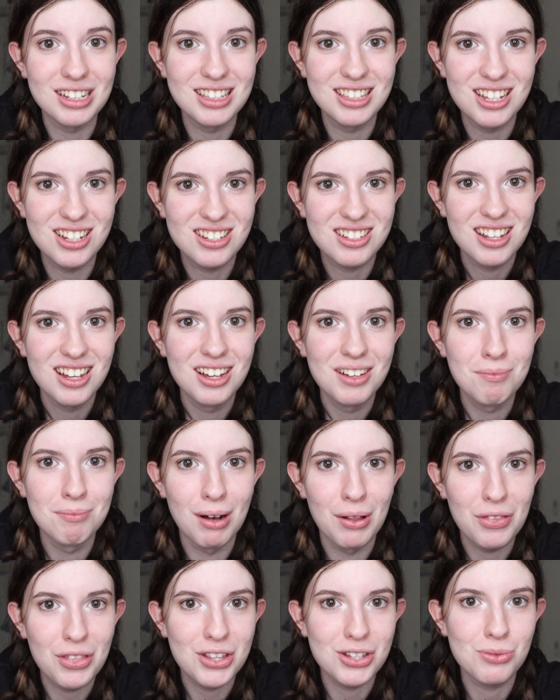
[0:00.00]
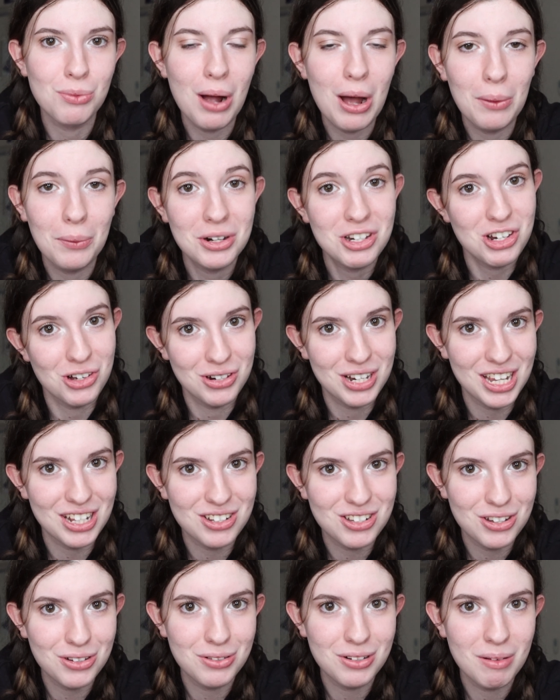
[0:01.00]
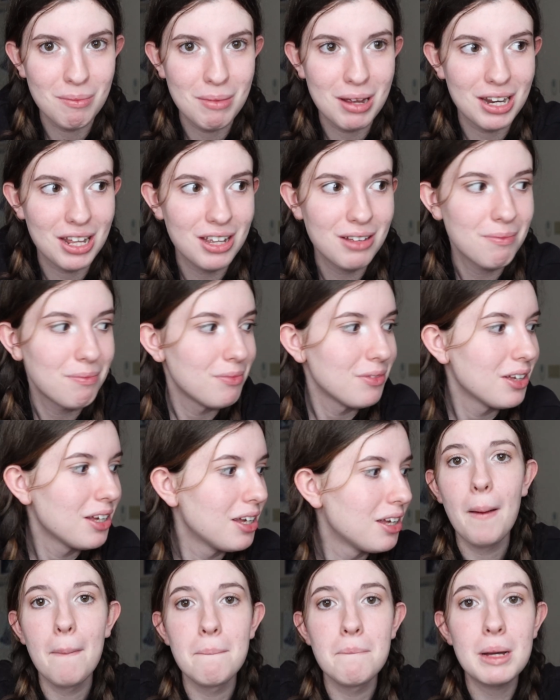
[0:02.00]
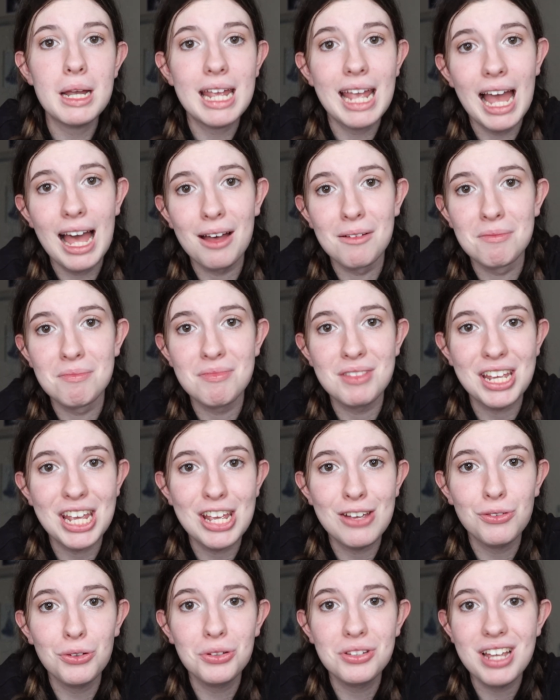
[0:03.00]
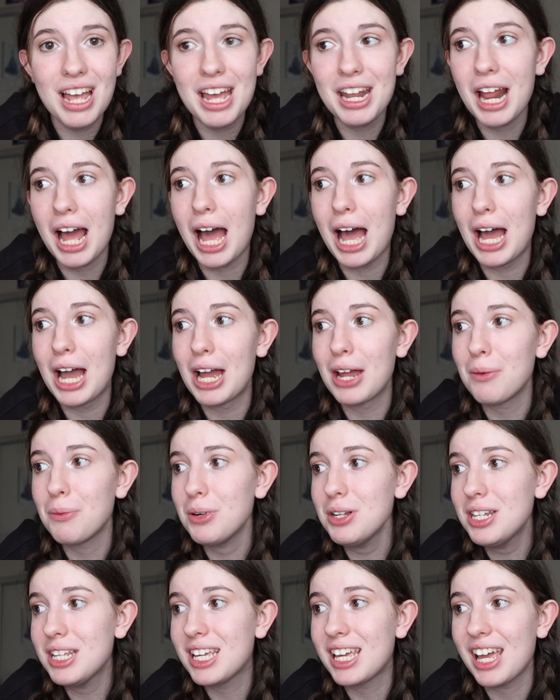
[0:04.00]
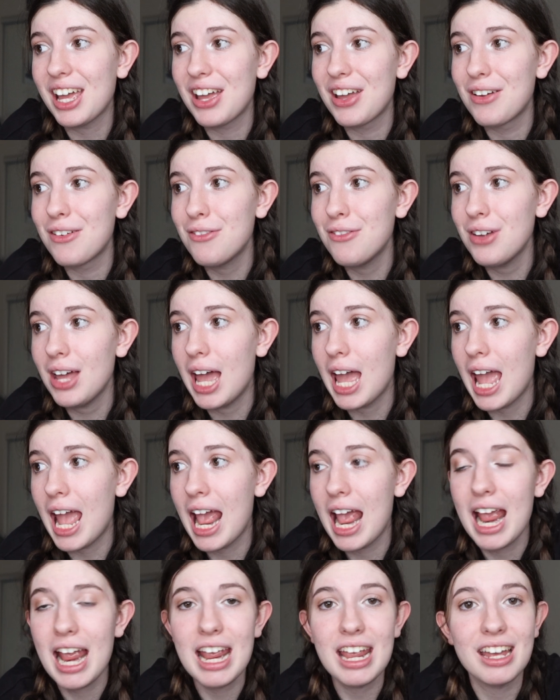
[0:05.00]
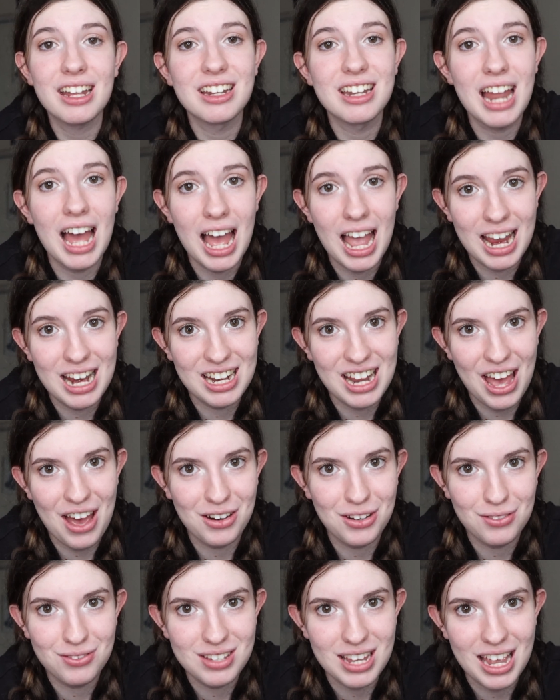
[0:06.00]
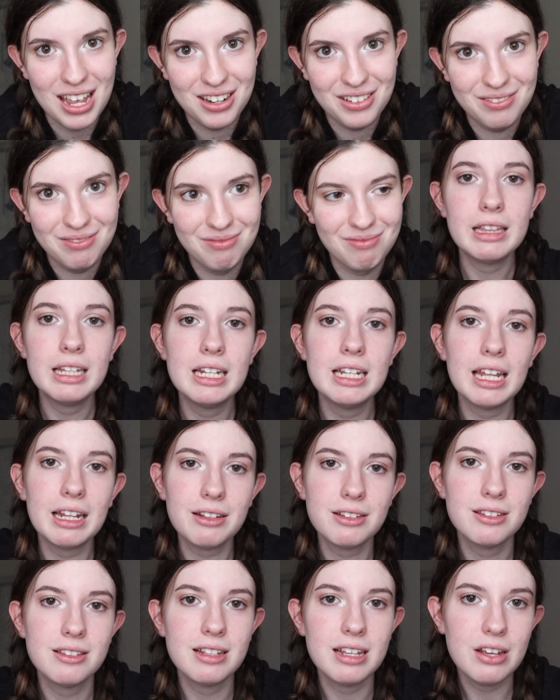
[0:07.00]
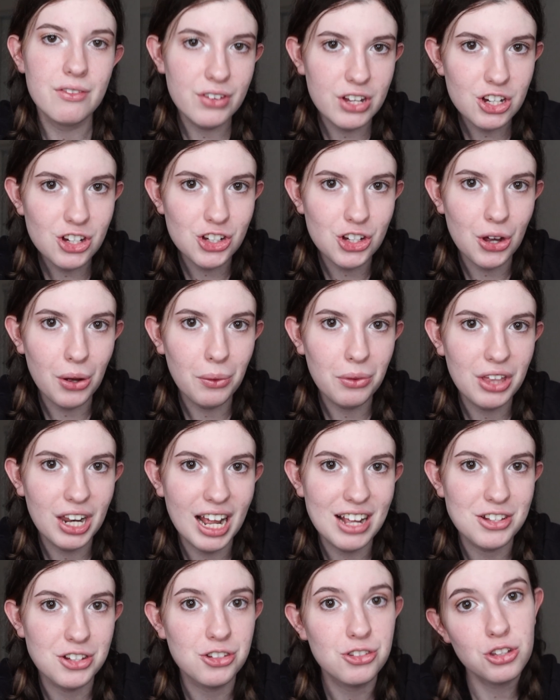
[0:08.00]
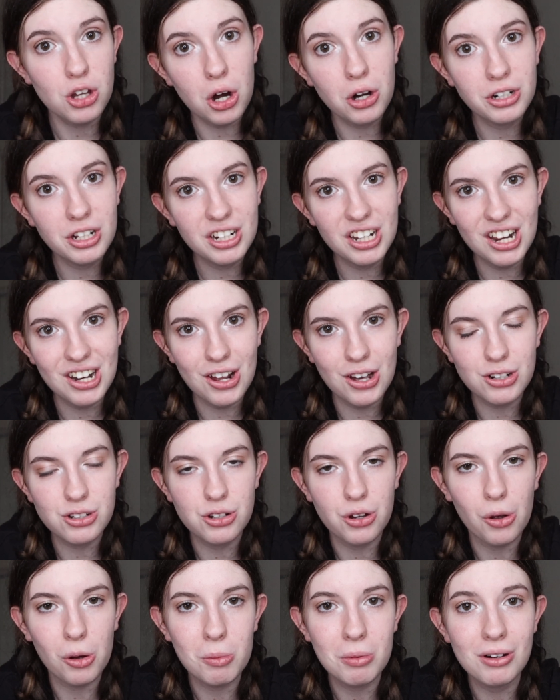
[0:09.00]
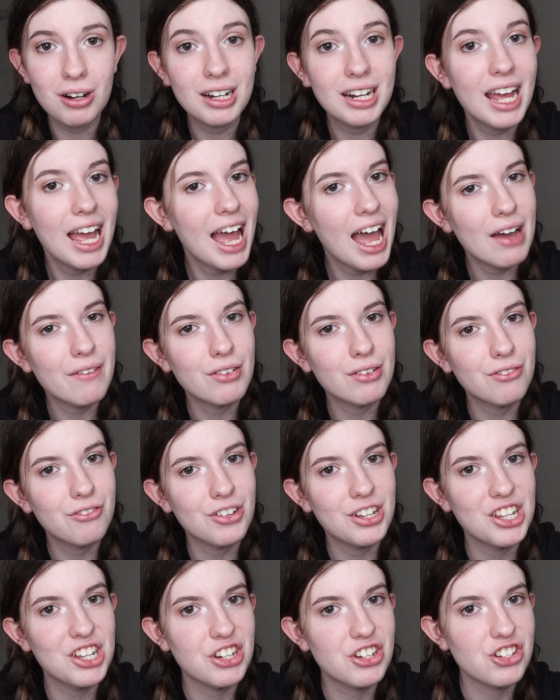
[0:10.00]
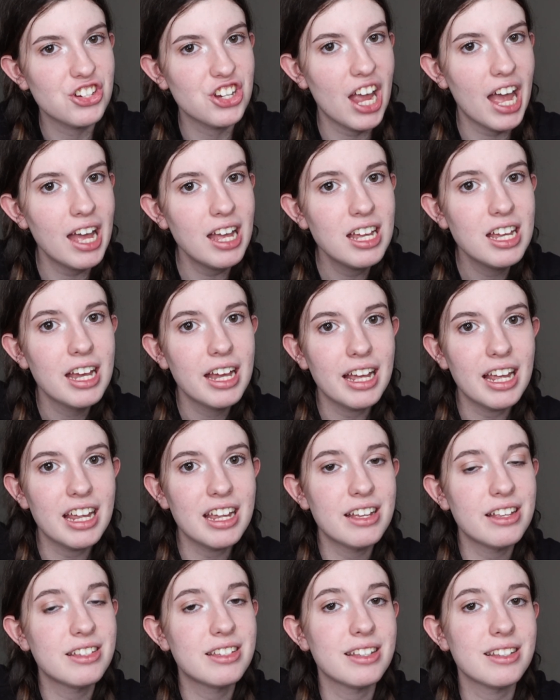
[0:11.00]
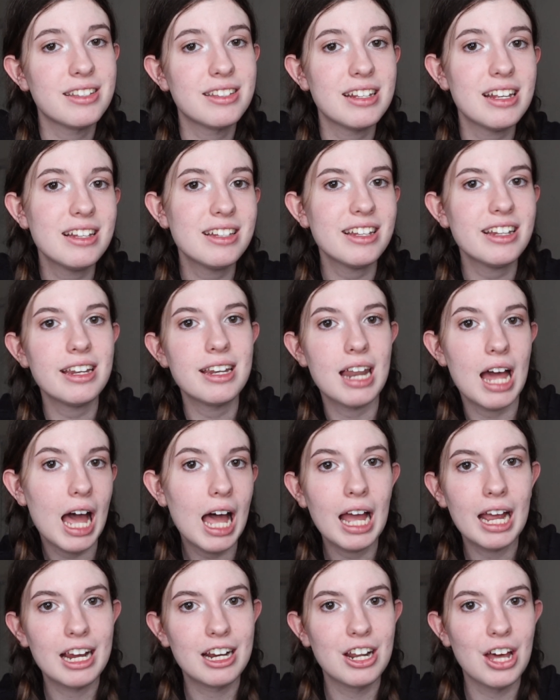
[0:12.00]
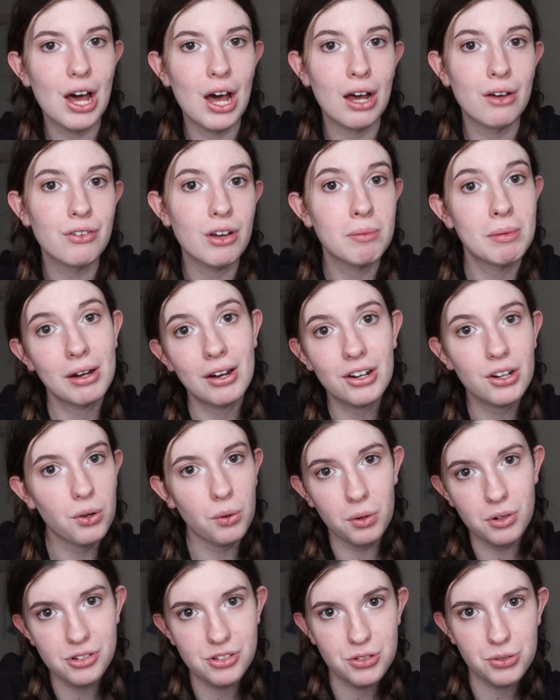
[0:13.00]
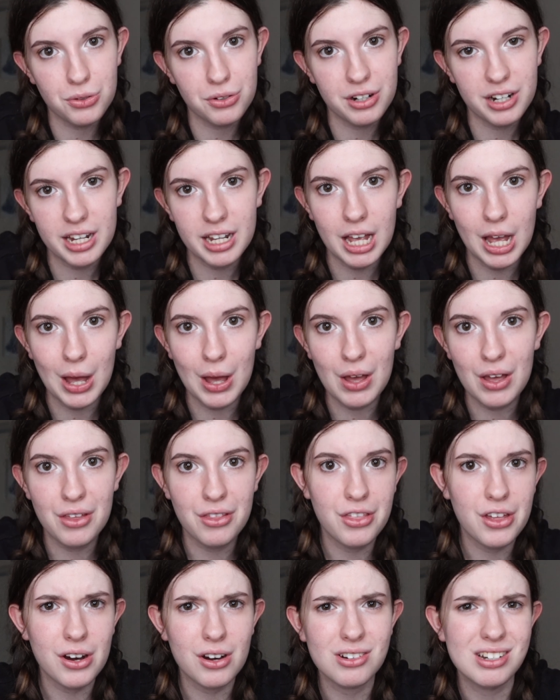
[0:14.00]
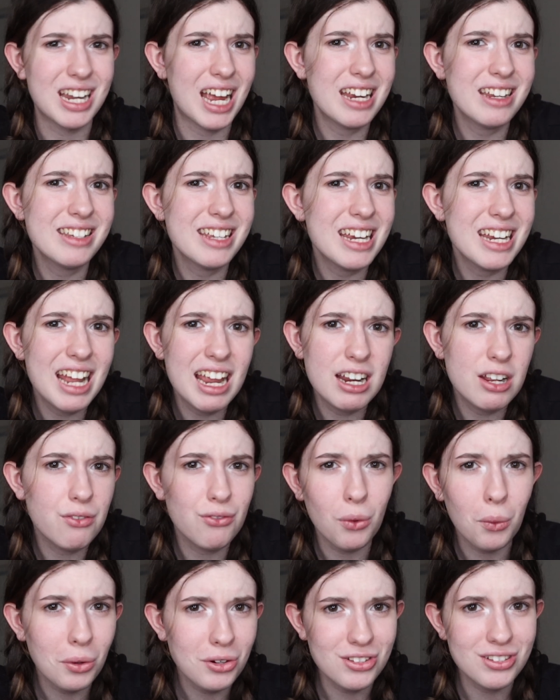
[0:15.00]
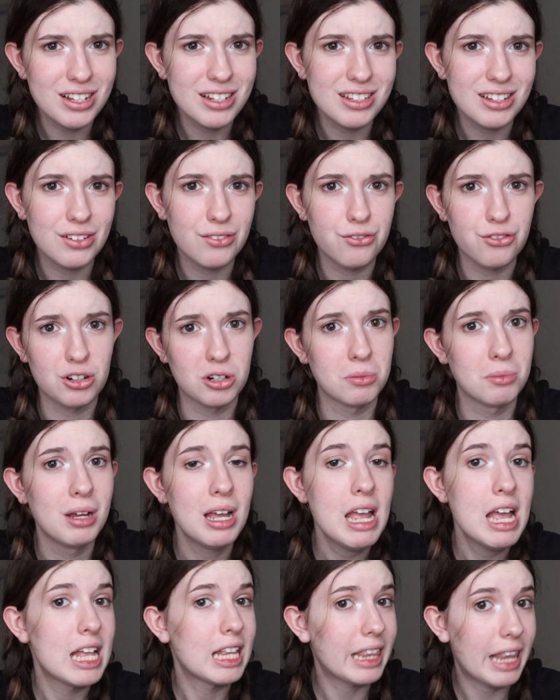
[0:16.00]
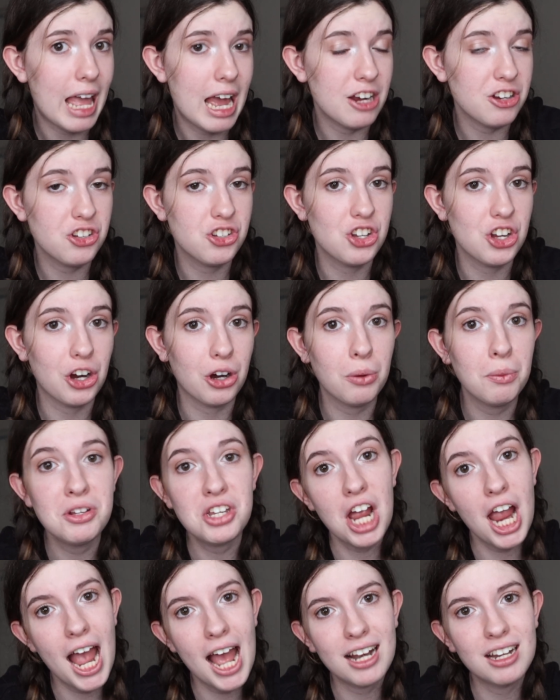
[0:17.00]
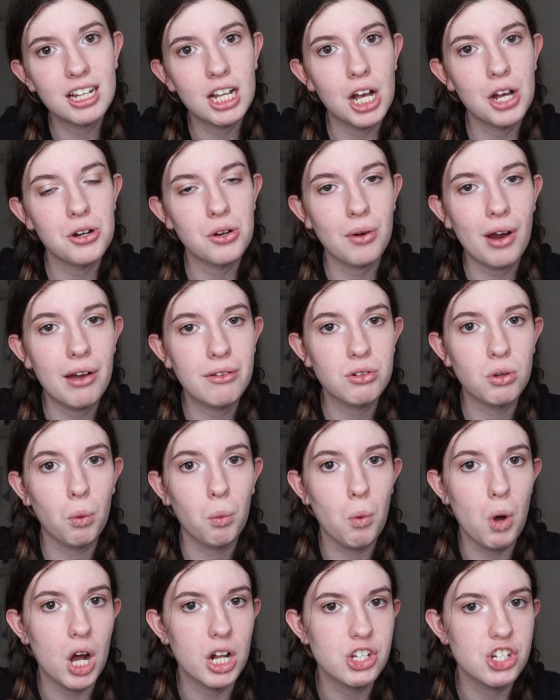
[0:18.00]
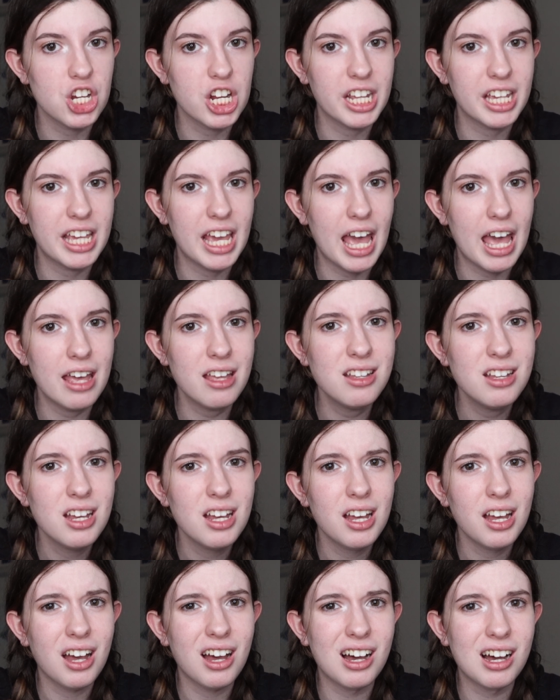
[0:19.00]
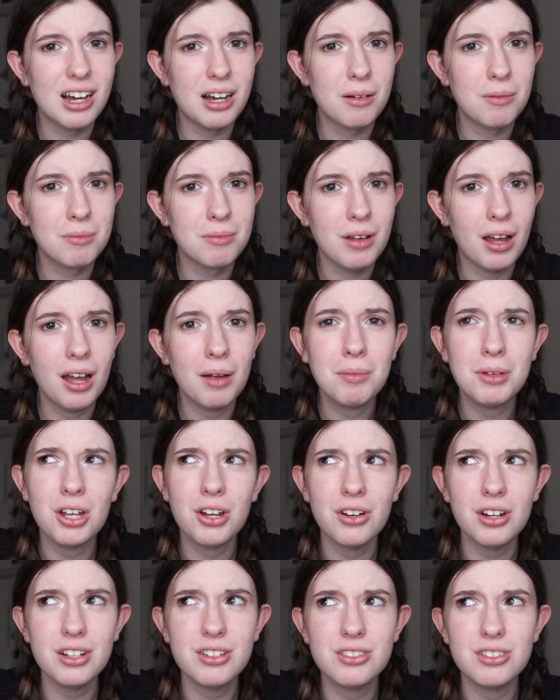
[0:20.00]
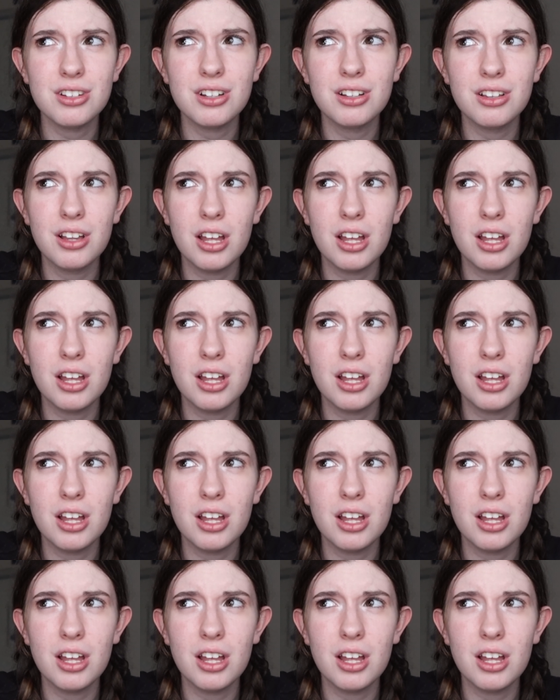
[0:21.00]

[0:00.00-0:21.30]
in this month as well, which I'll get to in a minute. But yeah, The Evil Dead, I would give a 9 out of 10. The next TV show that I started in October and haven't finished yet is season 9 of American Horror Story, their 1984 season from last year, which I hadn't gotten around to watching yet. I'm curious,